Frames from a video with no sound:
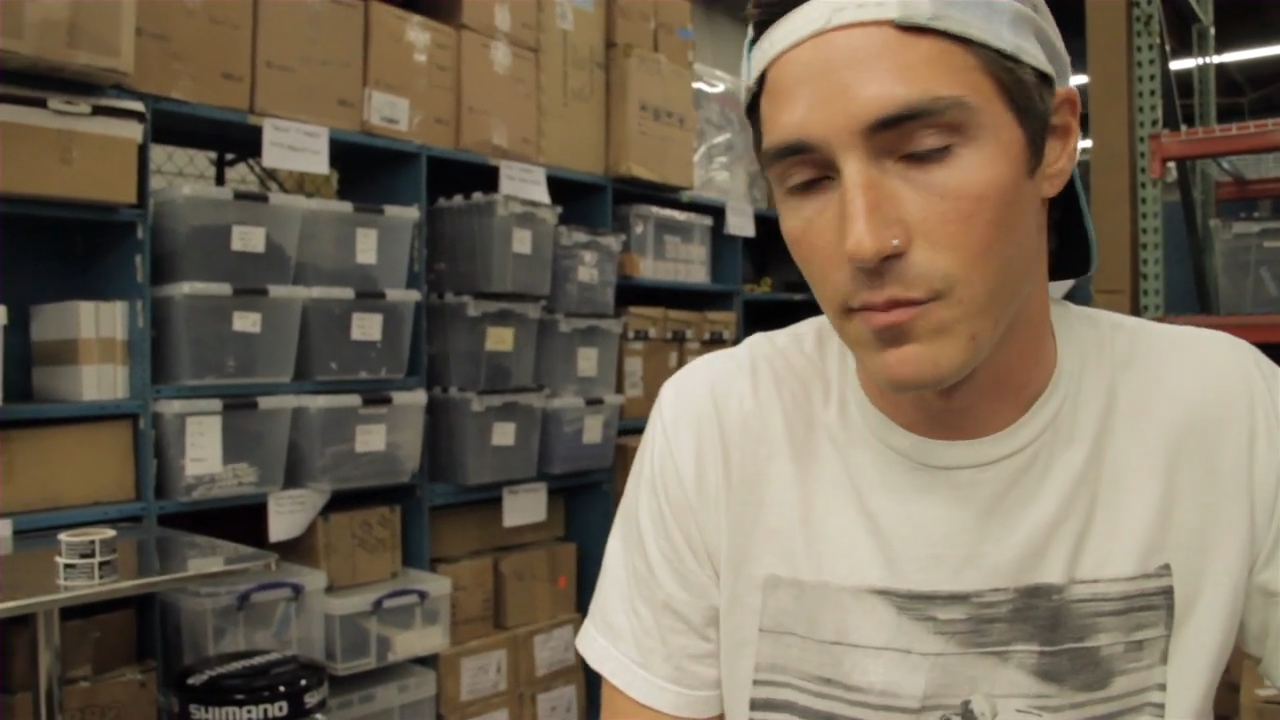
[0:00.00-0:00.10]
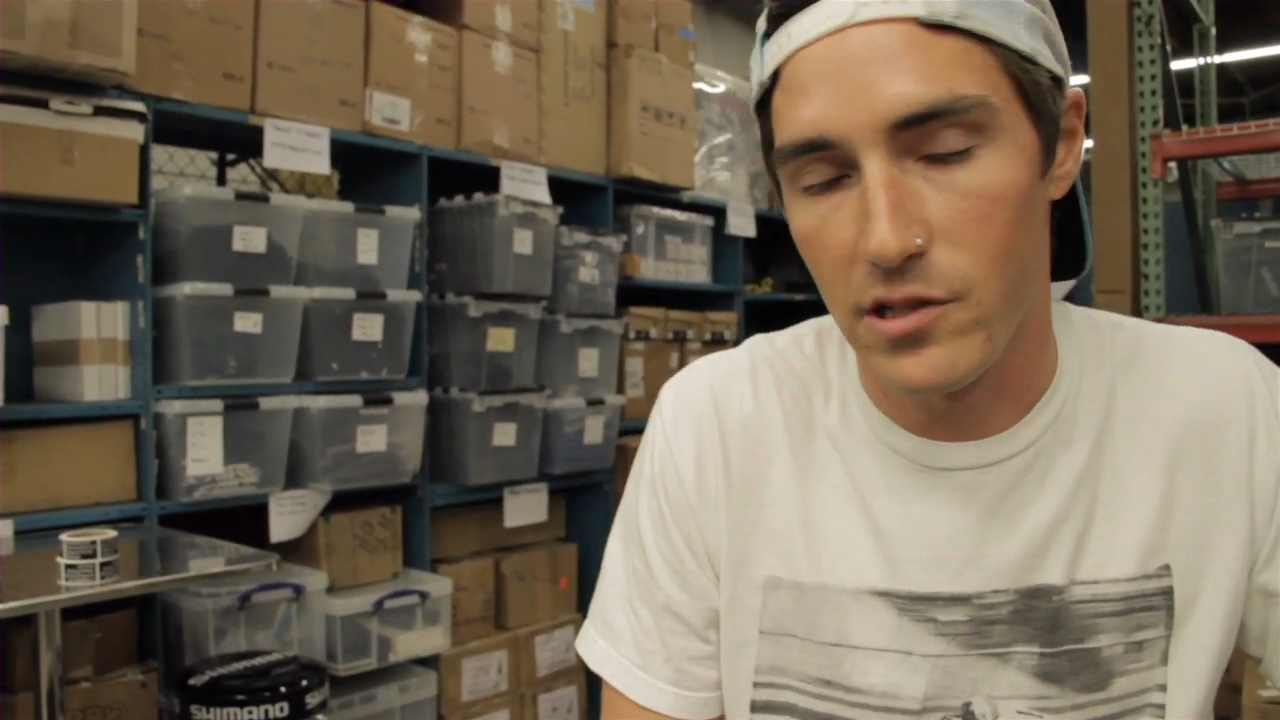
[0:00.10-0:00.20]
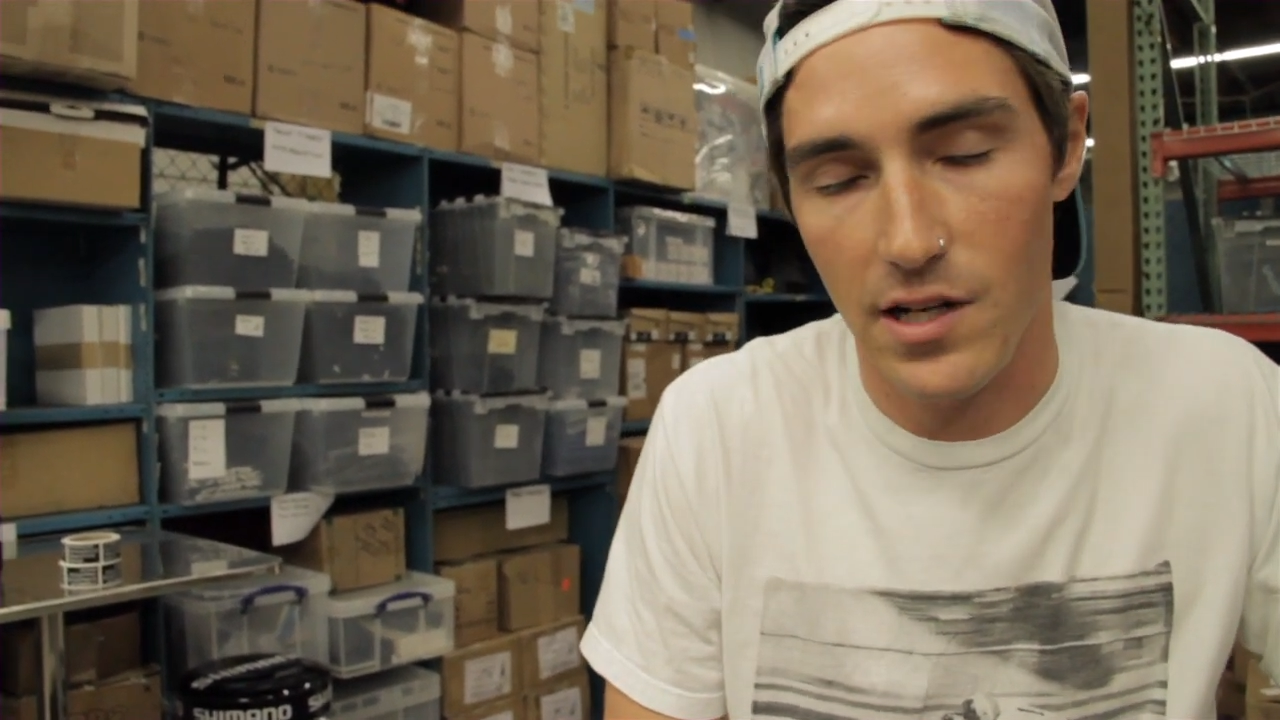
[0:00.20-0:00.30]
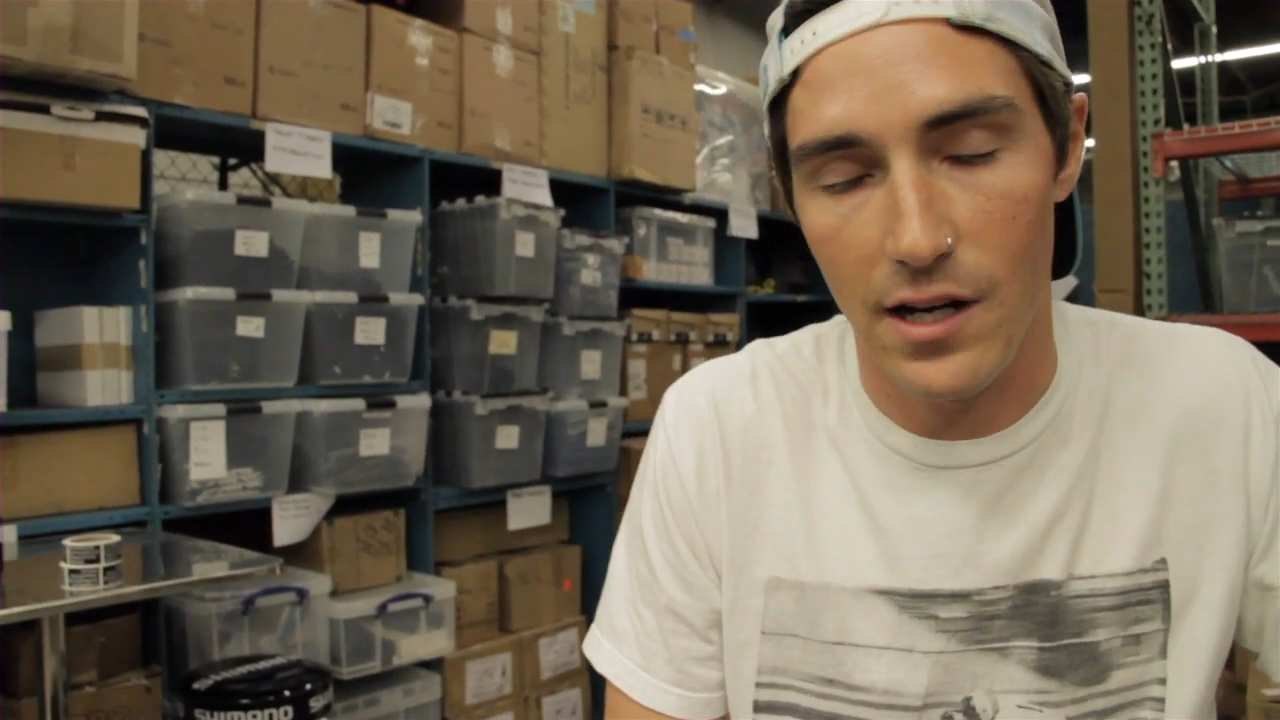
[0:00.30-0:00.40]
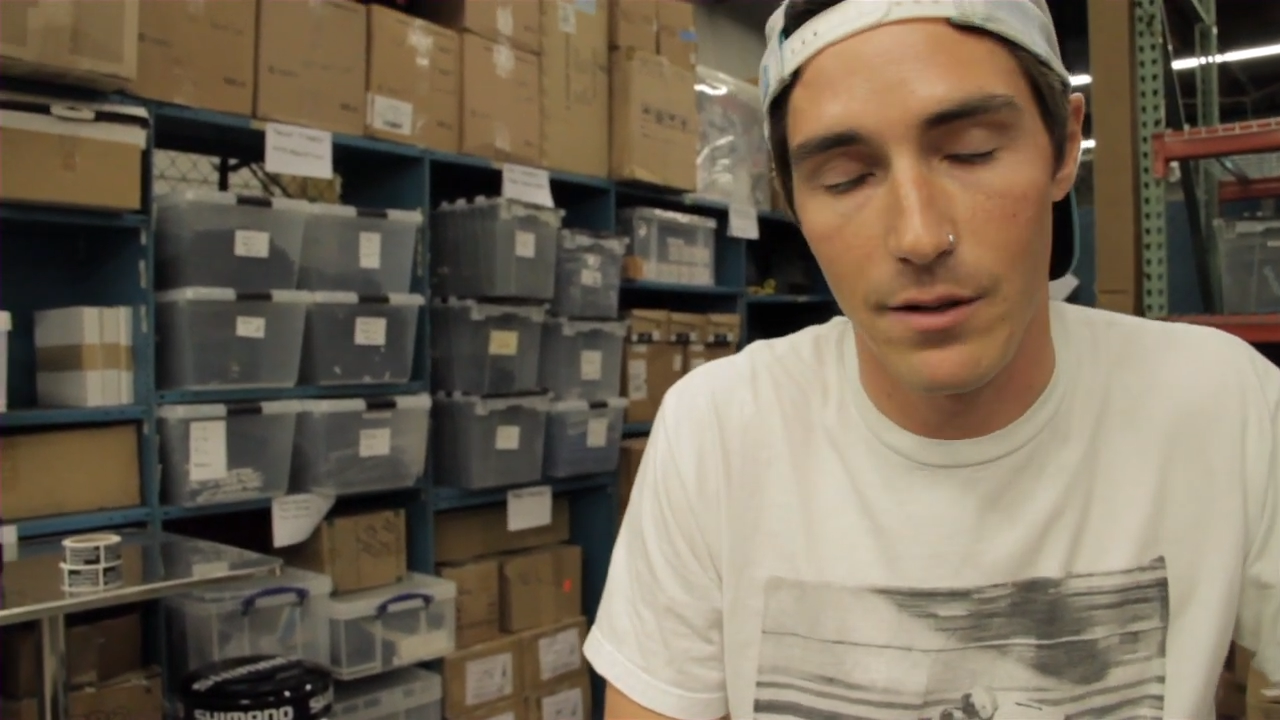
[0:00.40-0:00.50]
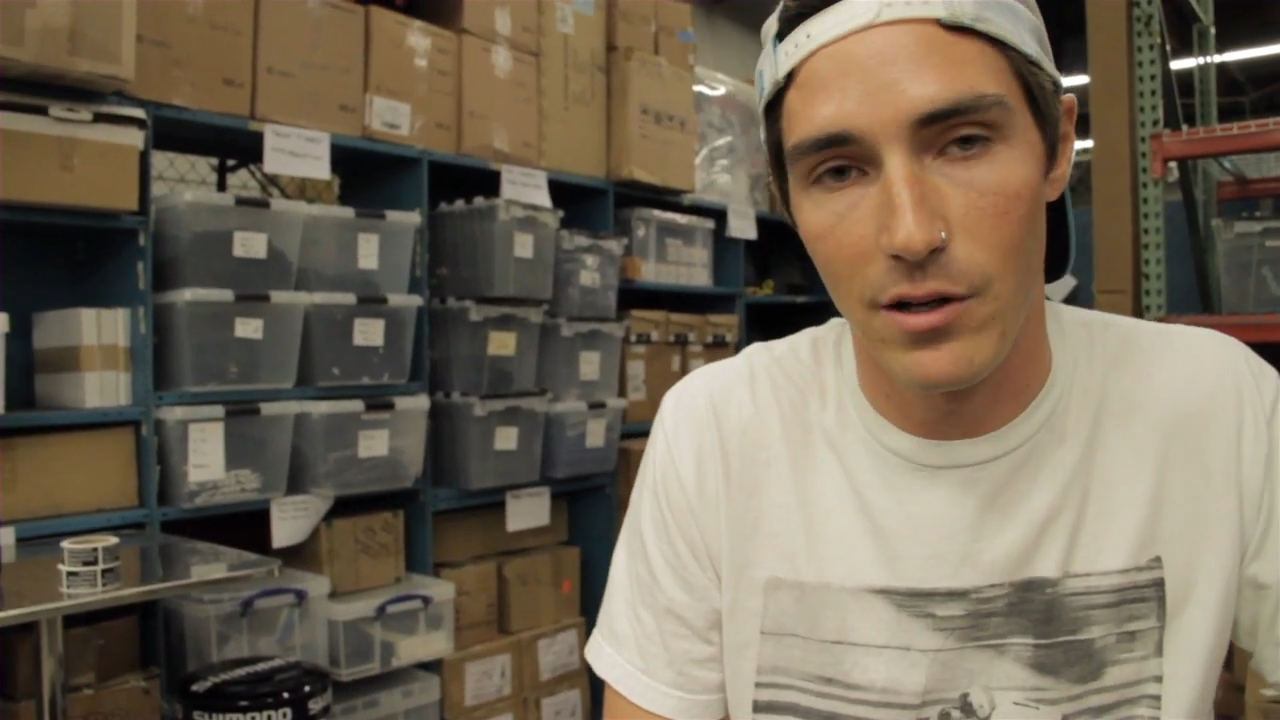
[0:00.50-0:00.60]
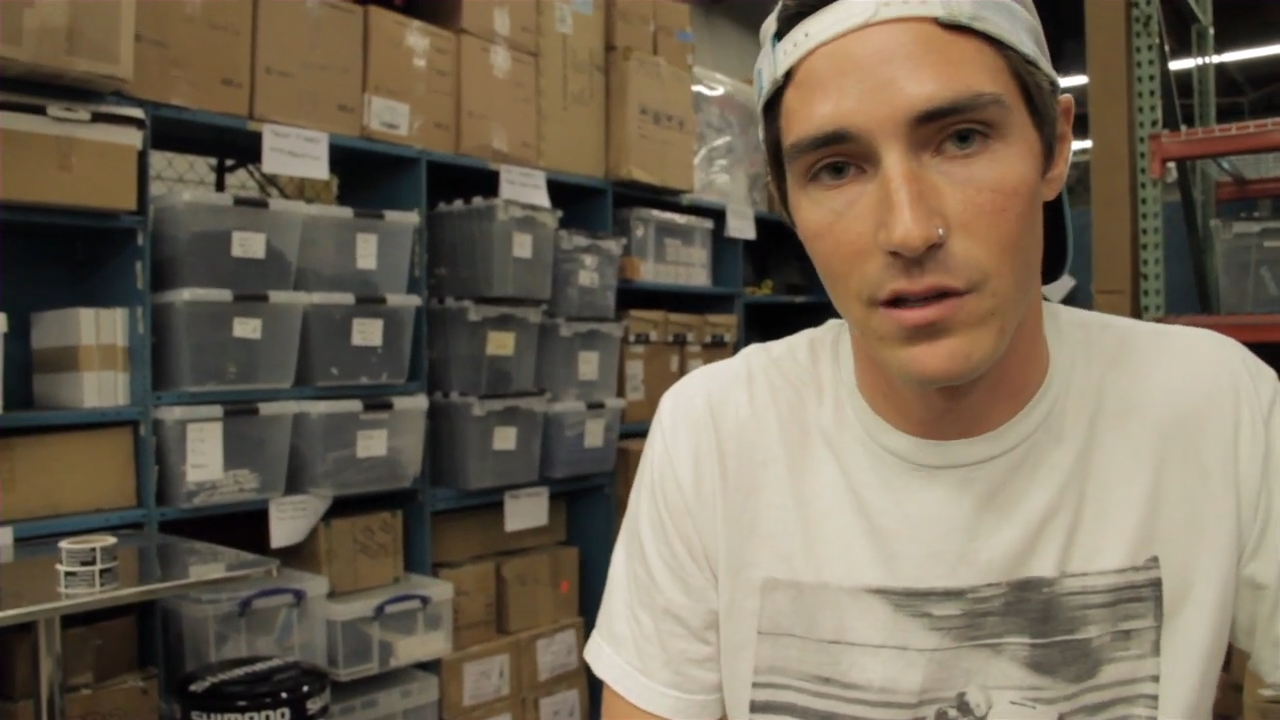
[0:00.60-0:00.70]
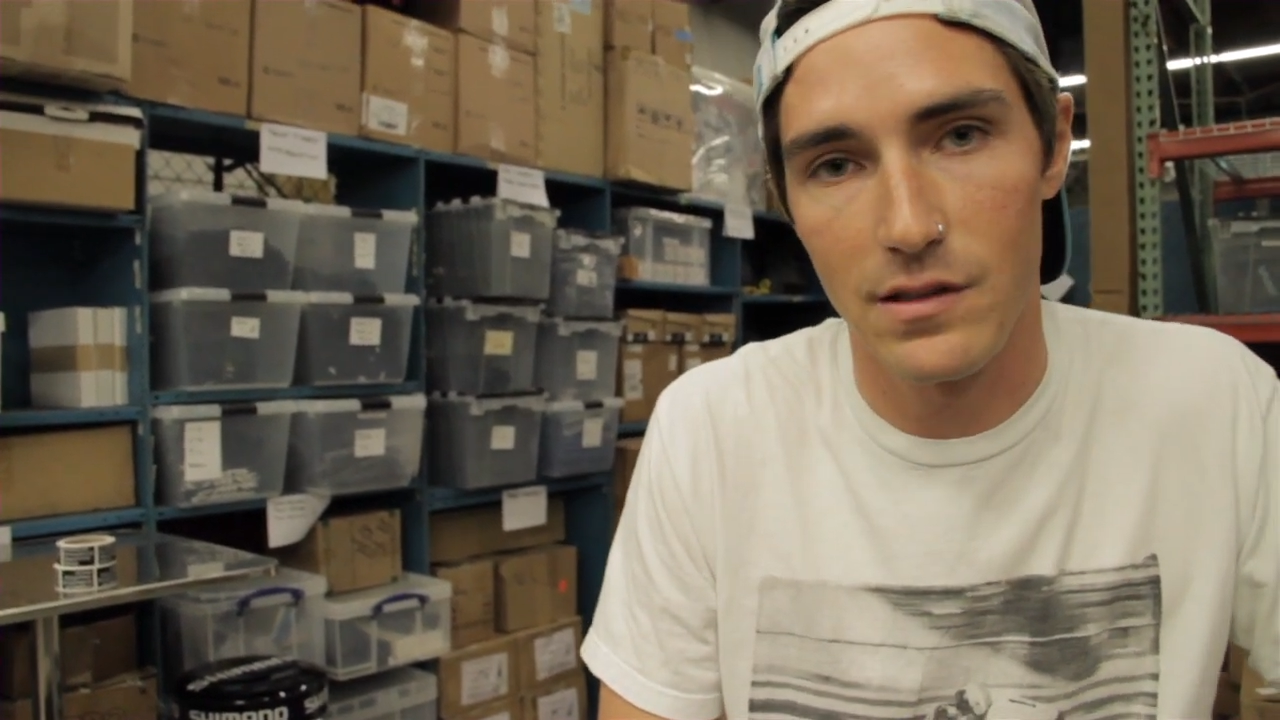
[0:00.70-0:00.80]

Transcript: much time on